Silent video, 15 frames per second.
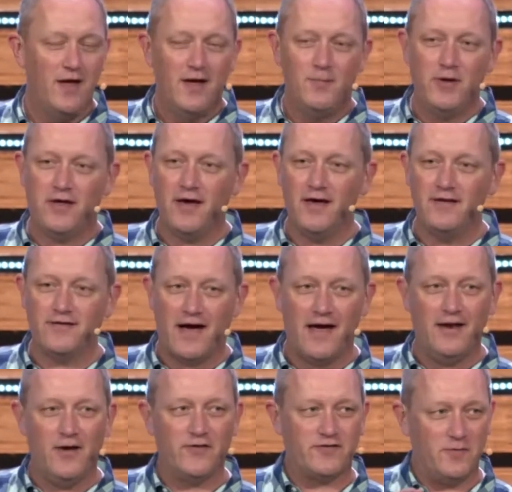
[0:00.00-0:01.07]
because I
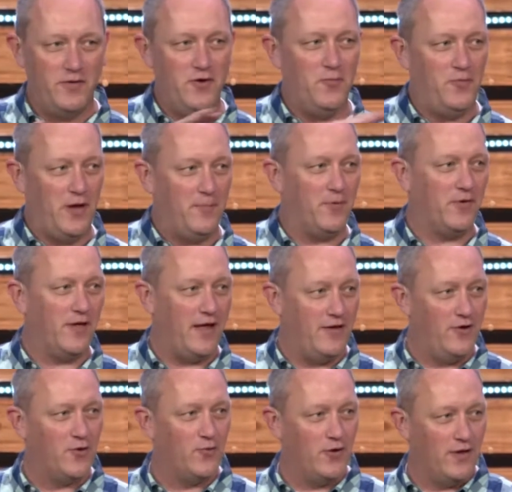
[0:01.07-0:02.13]
know some of you people and
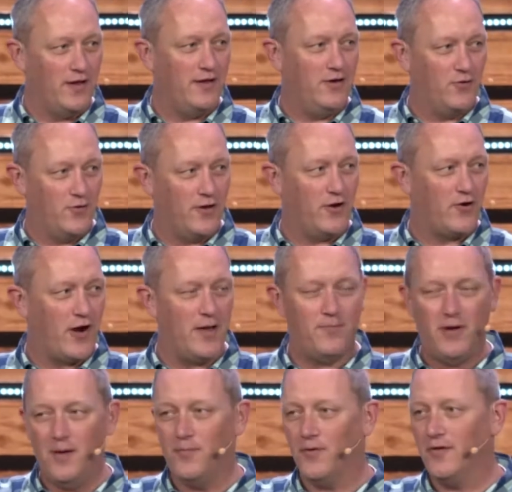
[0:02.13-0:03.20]
you're really great
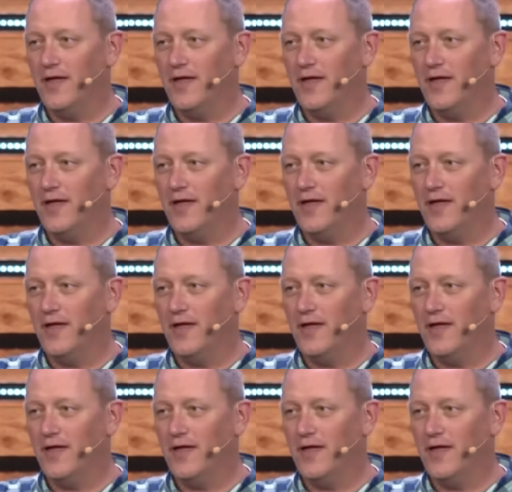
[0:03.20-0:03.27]
people,